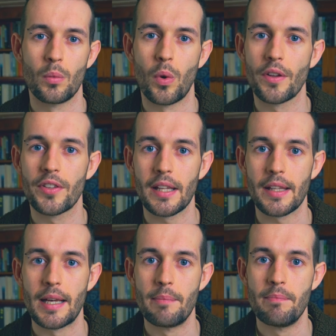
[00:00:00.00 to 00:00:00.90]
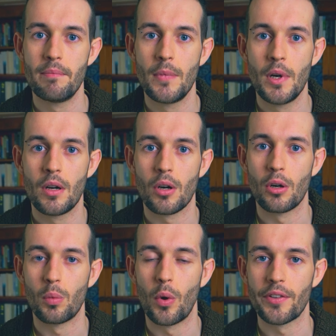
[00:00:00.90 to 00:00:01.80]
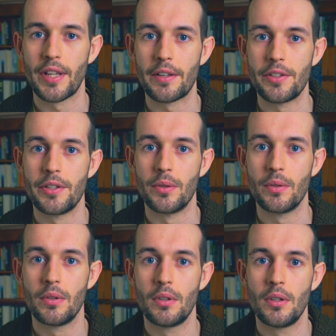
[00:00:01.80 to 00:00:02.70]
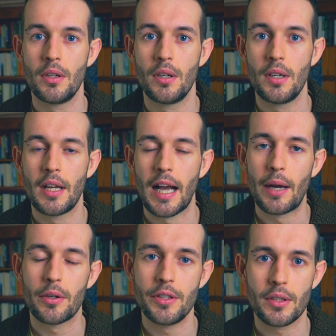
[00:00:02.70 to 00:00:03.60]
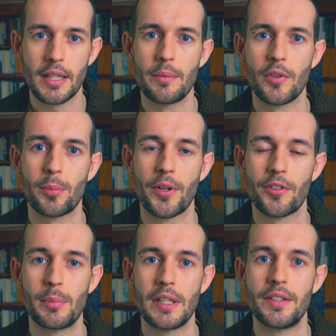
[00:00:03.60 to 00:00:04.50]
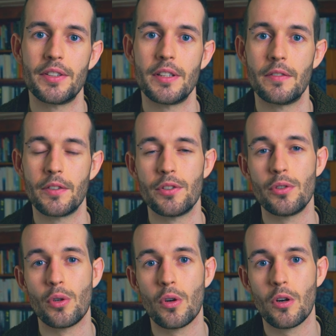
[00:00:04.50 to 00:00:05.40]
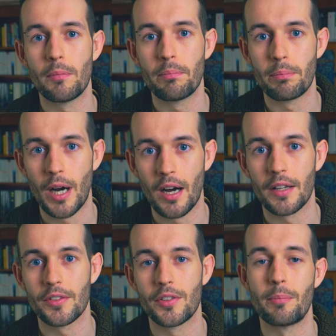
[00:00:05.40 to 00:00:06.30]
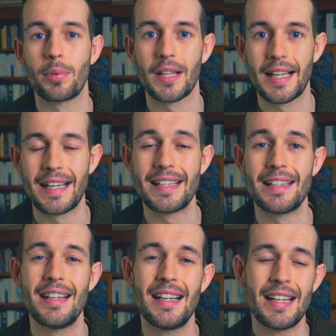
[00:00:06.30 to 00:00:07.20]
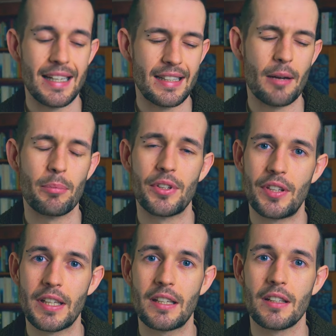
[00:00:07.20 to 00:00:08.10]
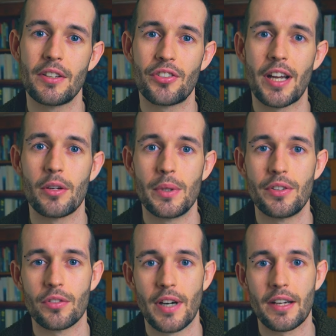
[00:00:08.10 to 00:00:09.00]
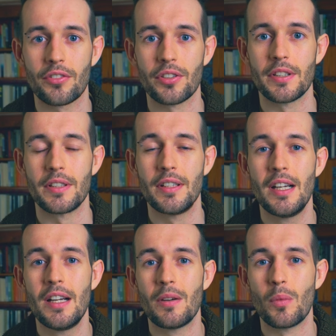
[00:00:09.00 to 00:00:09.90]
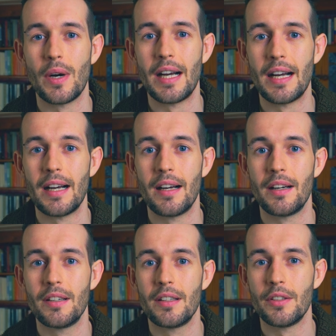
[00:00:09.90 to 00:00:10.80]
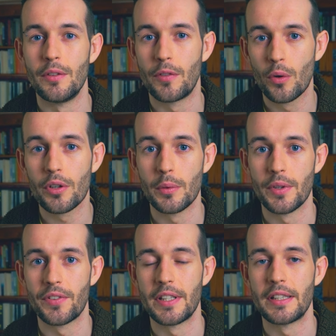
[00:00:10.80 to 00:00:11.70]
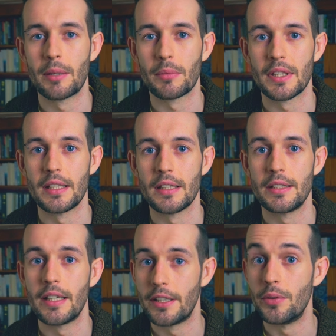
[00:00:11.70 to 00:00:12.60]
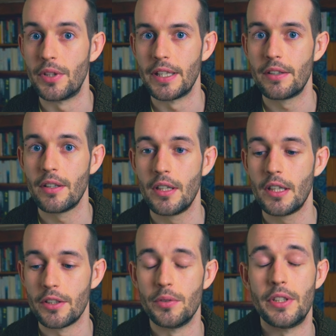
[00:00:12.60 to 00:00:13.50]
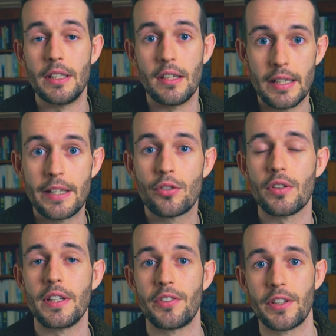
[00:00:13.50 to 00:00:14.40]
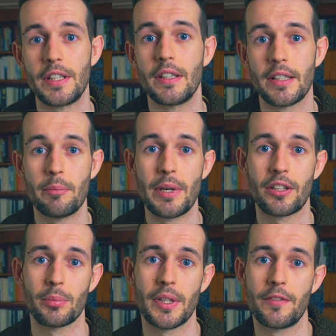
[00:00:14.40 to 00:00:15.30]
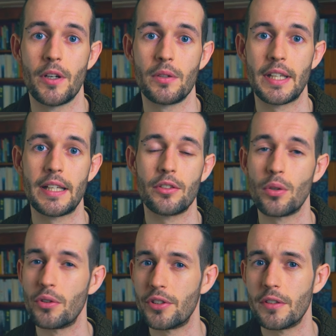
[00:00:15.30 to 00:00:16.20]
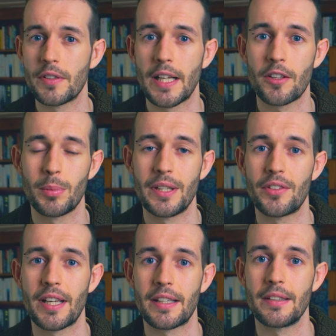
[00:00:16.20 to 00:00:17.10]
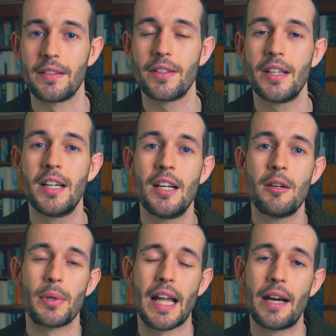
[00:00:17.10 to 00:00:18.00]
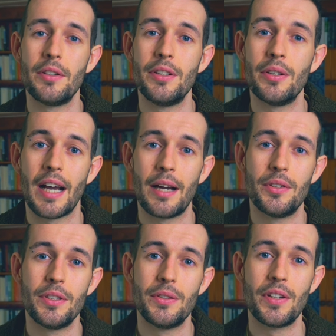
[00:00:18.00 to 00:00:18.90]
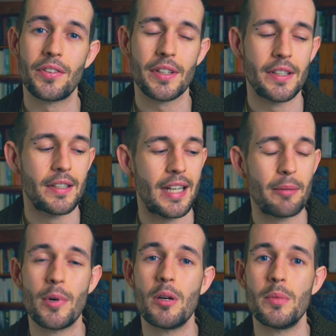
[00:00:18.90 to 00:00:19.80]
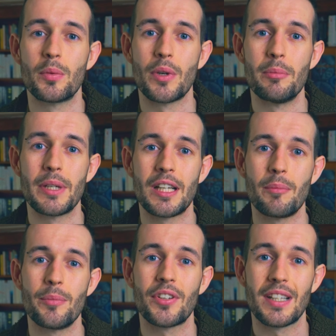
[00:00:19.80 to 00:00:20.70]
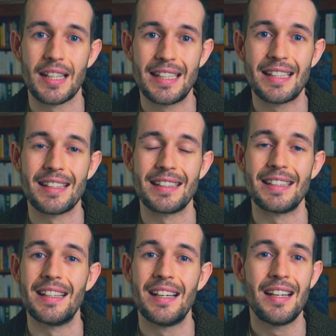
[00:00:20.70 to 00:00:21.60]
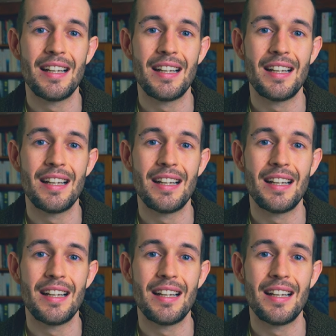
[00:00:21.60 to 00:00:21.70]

Was that them, or was that you? How can you claim responsibility for your part to play in that particular shadow interaction where you thought you were seeing them clearly, and you did. You did literally see that they picked up their phone and they ignored you for that split second. But how do you discern that moment where it becomes clearly